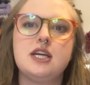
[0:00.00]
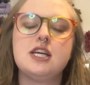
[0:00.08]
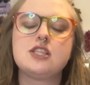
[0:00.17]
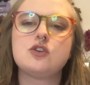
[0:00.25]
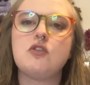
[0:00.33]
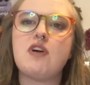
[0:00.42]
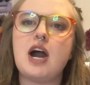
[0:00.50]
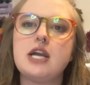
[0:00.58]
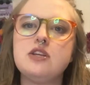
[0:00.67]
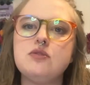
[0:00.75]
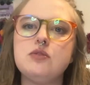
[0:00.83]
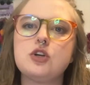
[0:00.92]
So if I
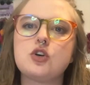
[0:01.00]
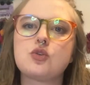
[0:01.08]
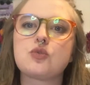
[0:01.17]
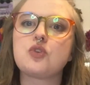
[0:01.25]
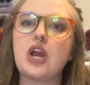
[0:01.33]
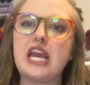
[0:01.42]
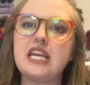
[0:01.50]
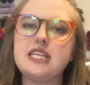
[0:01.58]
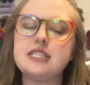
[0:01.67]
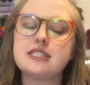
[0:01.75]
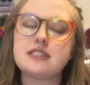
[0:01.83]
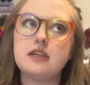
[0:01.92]
do a granny
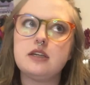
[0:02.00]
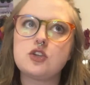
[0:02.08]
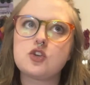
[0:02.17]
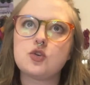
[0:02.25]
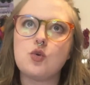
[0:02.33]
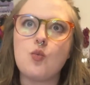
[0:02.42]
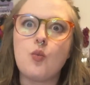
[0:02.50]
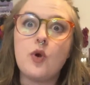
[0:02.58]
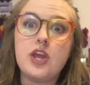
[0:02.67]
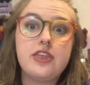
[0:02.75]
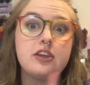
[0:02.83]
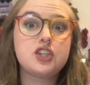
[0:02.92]
stitch
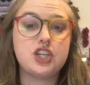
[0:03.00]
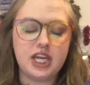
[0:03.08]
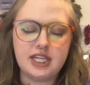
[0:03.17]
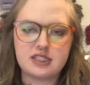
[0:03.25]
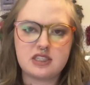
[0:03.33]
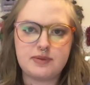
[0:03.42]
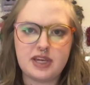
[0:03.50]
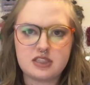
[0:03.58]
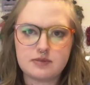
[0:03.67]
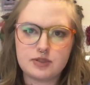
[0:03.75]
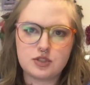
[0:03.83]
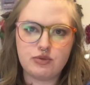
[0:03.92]
with a chain space
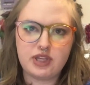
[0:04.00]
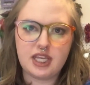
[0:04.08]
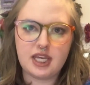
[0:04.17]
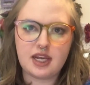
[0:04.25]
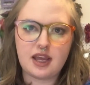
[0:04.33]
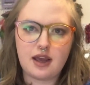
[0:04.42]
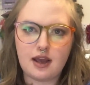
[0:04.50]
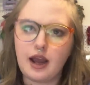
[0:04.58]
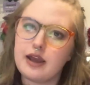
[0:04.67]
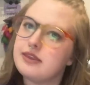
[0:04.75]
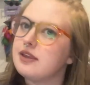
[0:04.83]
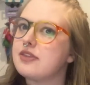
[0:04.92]
between it,
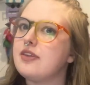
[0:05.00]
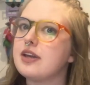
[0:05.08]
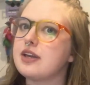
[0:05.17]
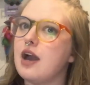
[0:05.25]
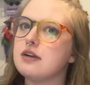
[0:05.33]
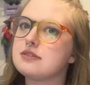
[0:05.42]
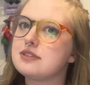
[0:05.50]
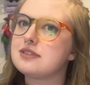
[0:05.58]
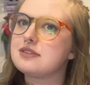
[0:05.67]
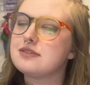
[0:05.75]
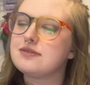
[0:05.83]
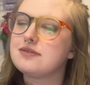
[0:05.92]
I think that counts.